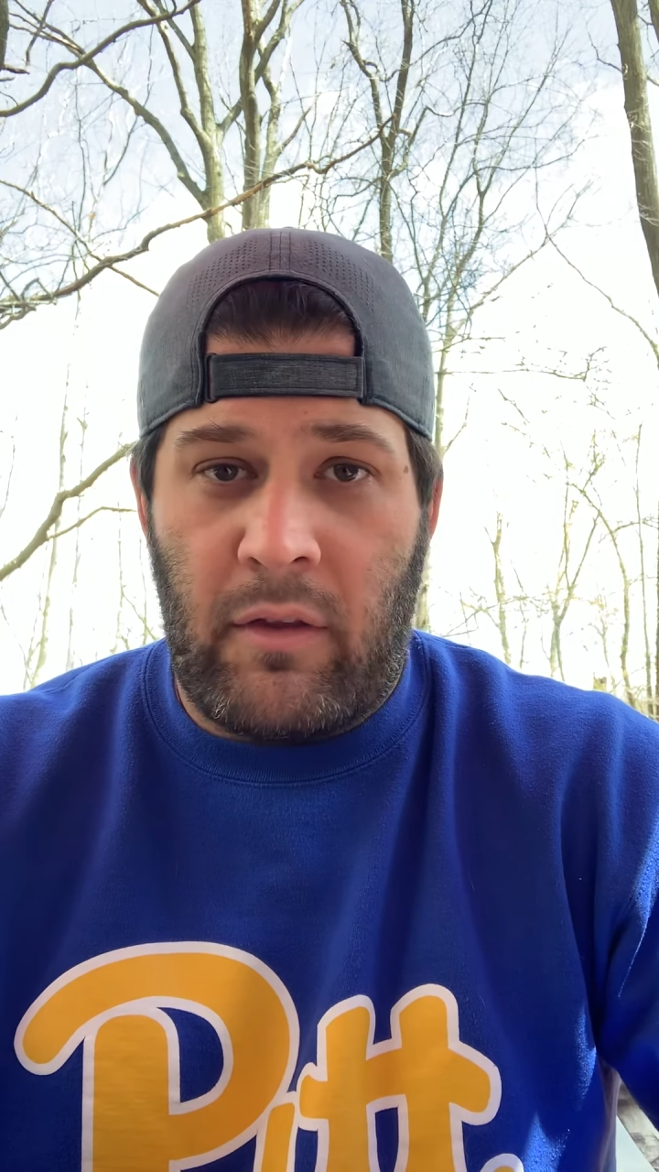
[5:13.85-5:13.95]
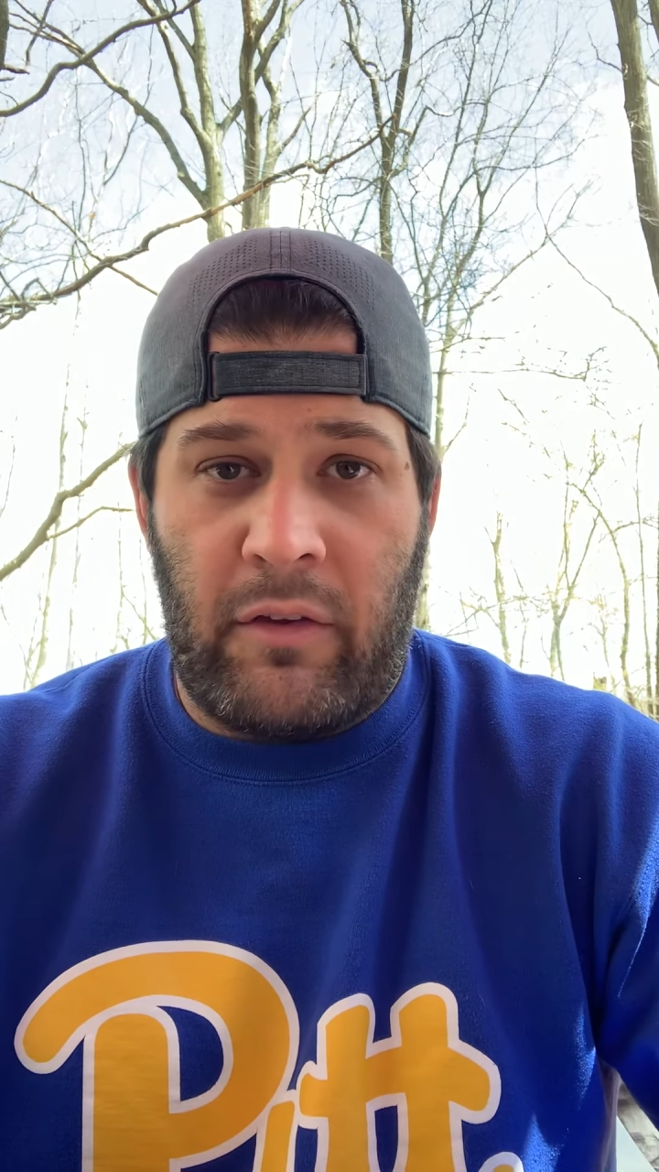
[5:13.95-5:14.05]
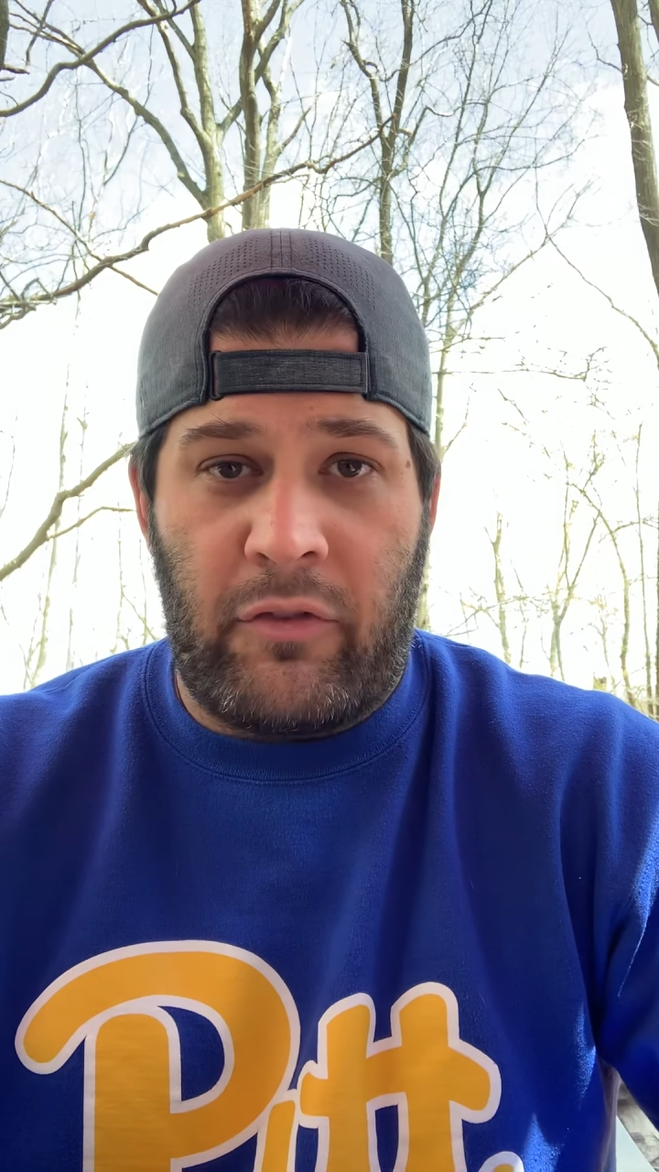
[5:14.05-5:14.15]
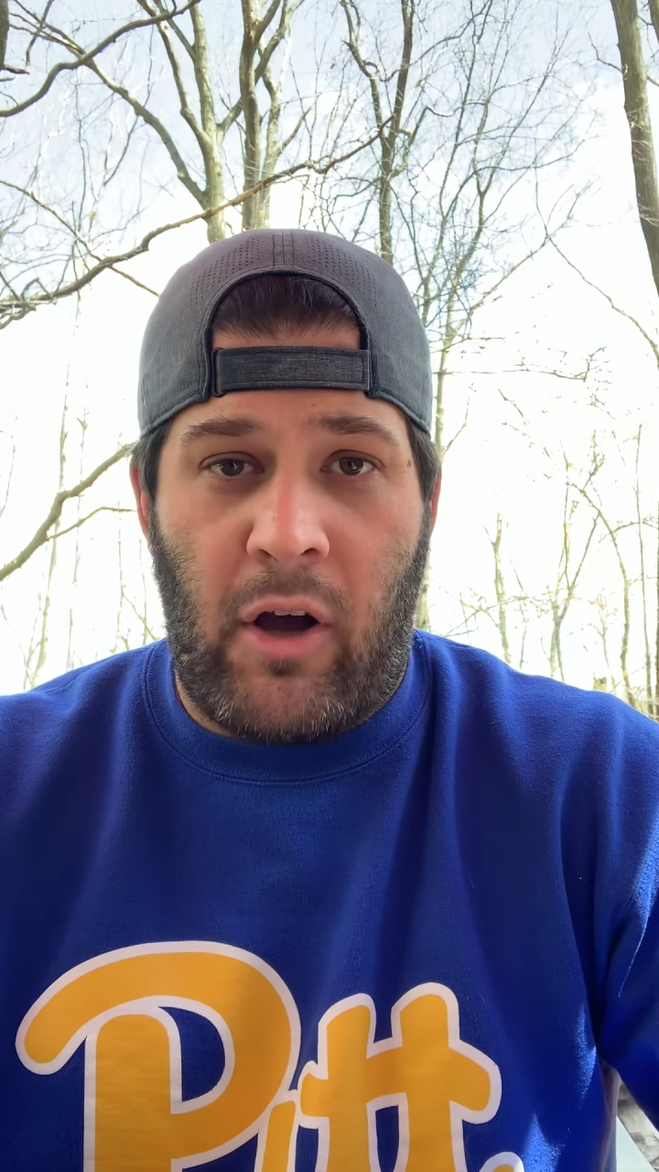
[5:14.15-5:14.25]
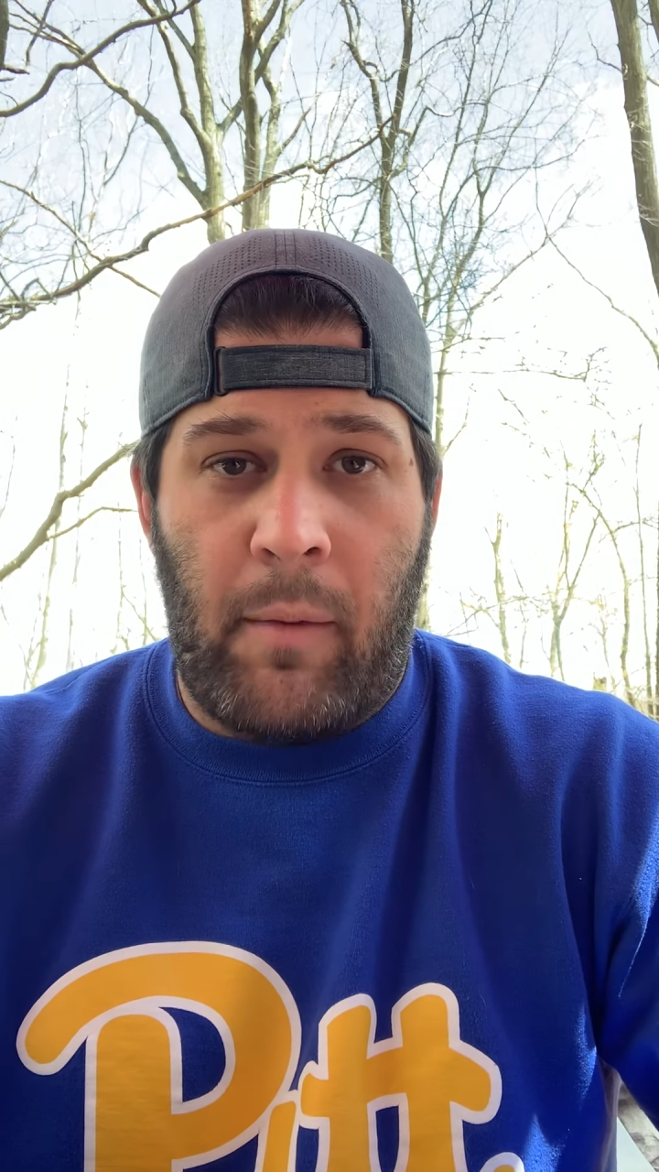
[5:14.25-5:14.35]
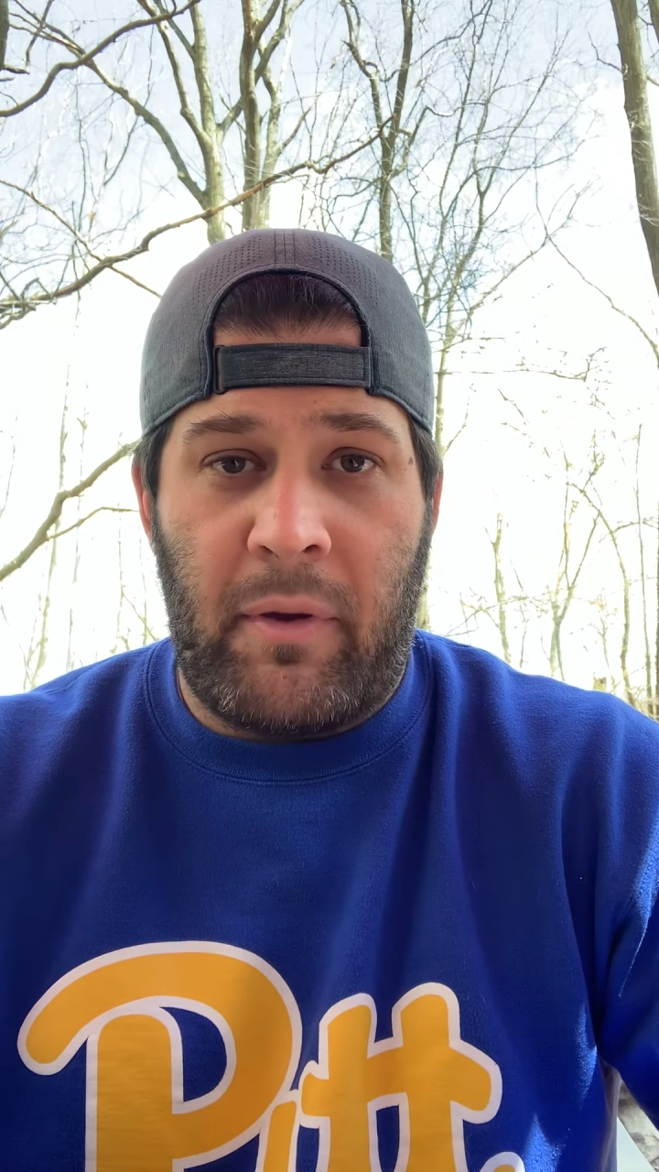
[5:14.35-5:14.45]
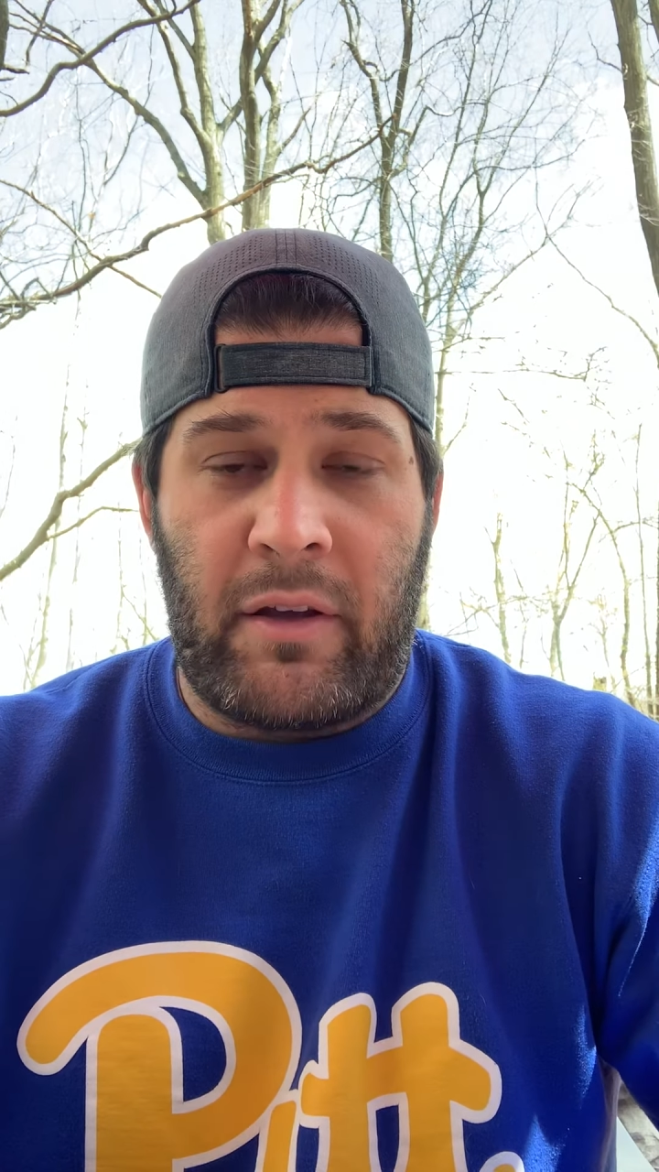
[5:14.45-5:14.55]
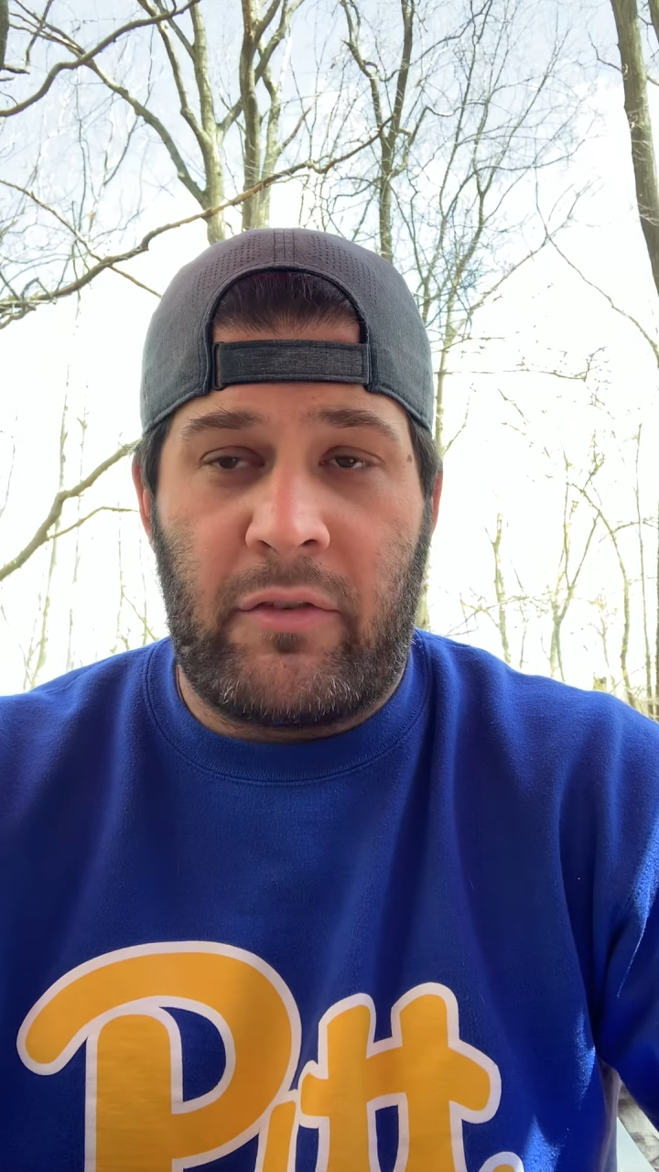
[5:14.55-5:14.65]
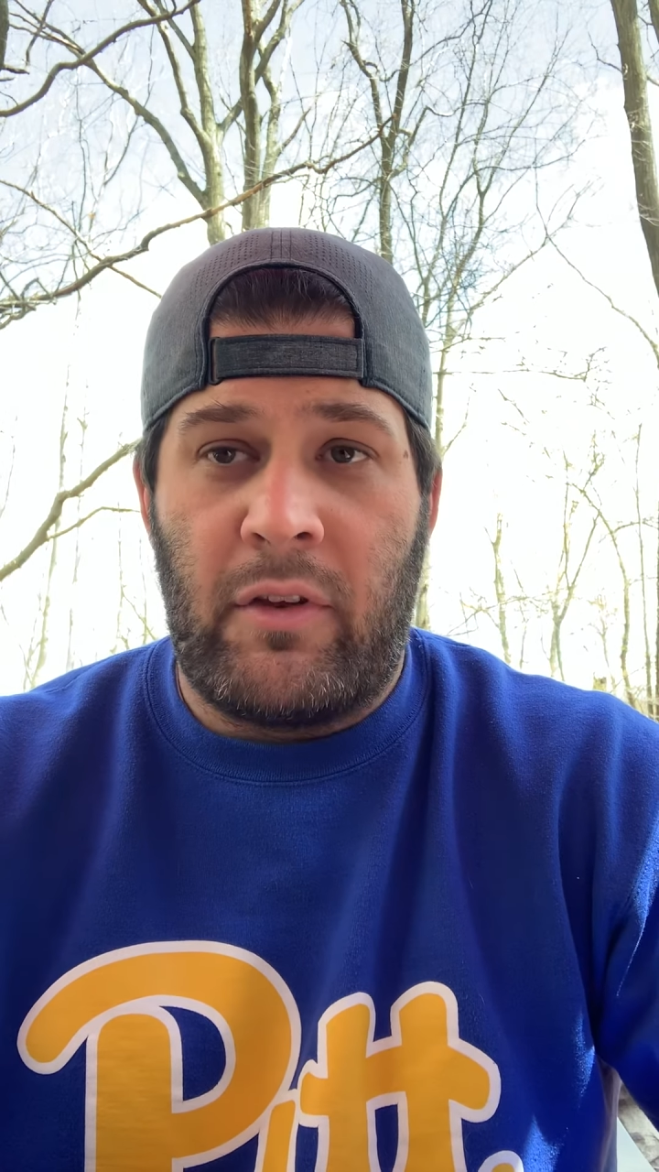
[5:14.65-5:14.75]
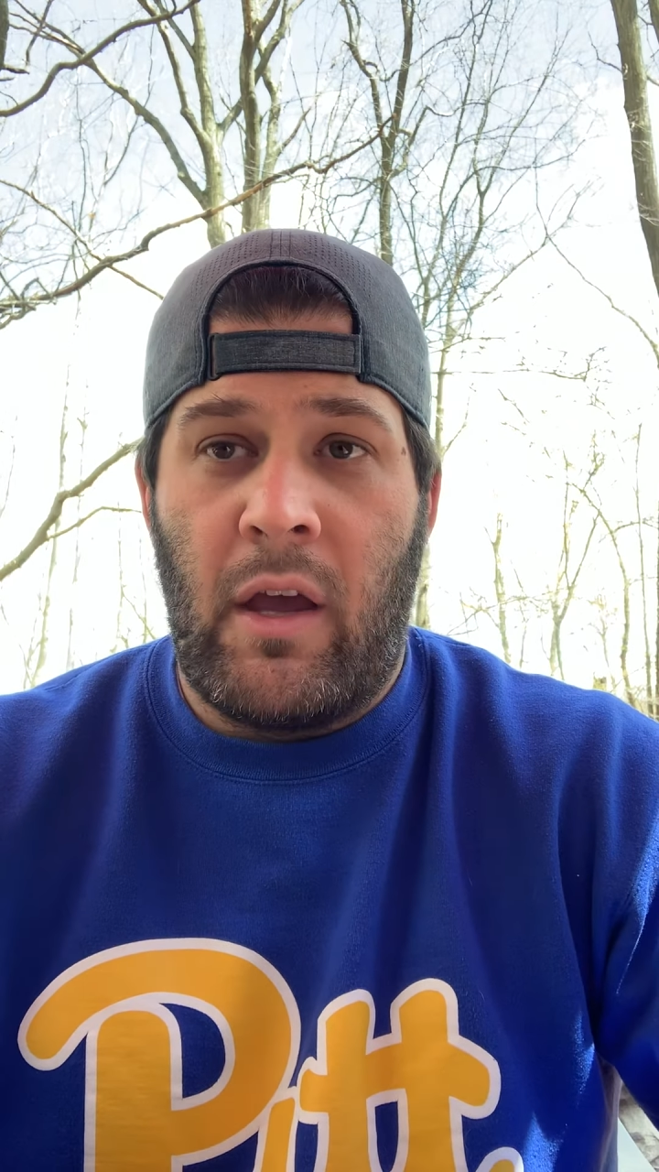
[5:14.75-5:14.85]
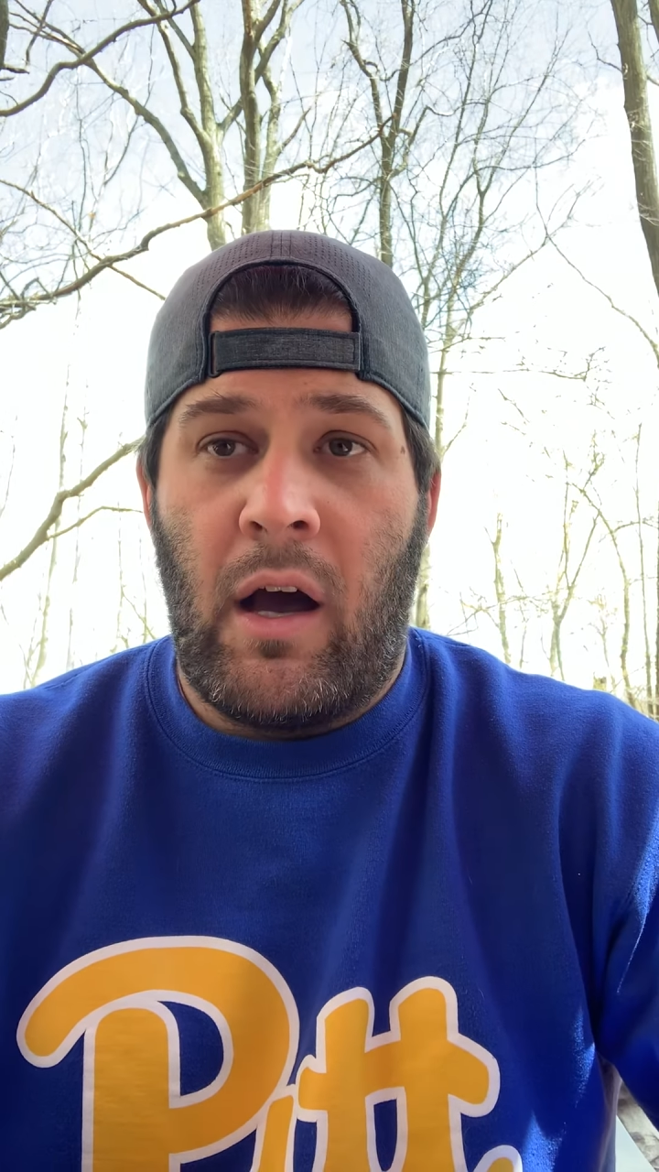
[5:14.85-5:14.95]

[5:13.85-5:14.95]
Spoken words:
these topics,